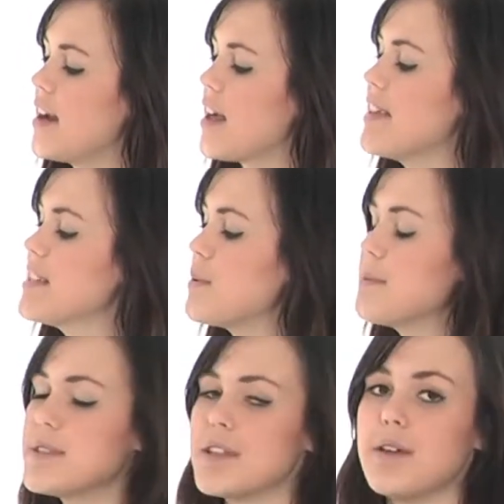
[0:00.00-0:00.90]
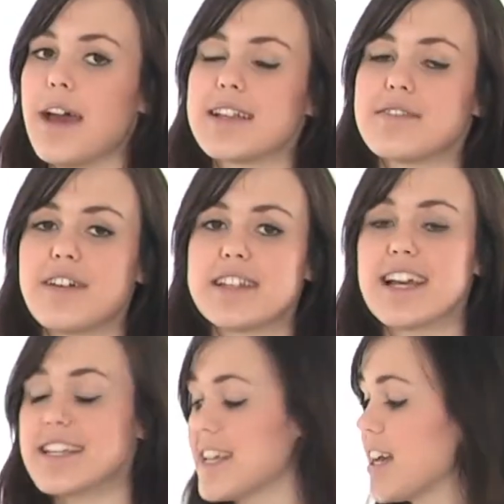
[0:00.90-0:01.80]
Now this swimsuit has a
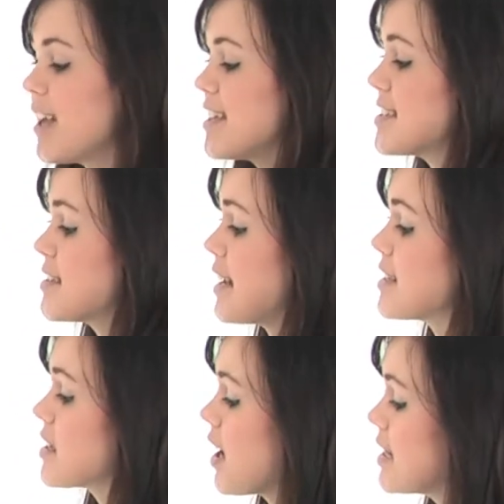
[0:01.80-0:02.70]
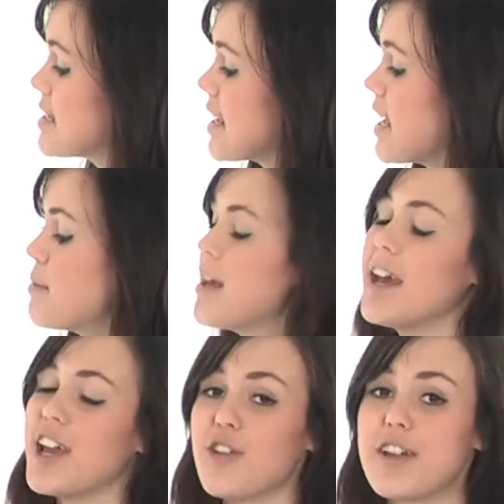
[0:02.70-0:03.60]
fantastic colour, colour scheme,
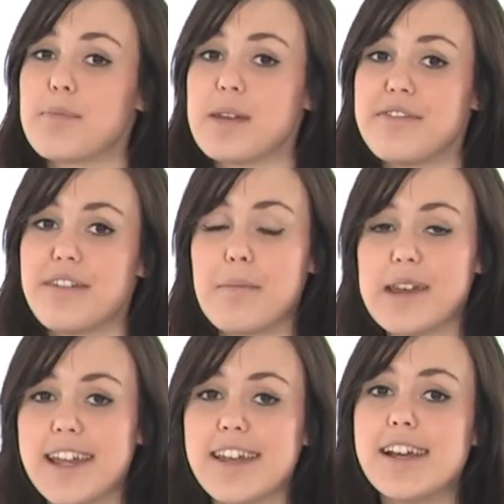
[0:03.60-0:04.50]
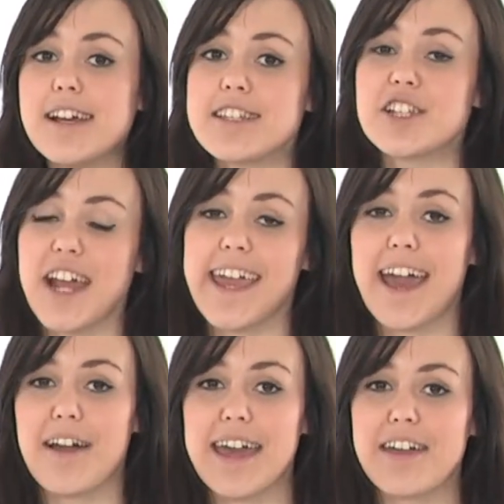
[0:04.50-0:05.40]
incredibly feminine, so check it
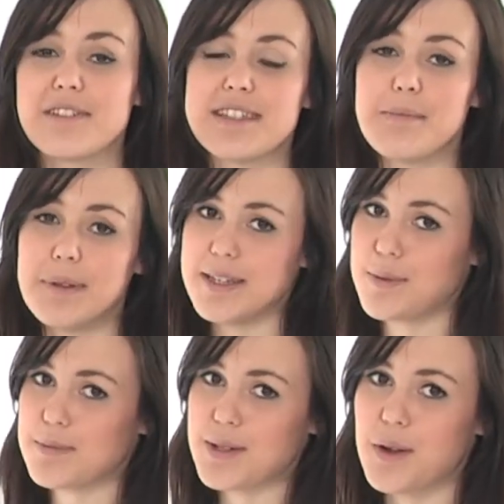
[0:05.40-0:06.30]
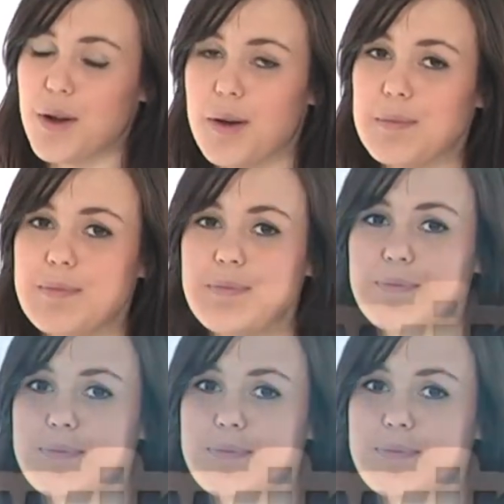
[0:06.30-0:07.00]
out here at simply swim dot com.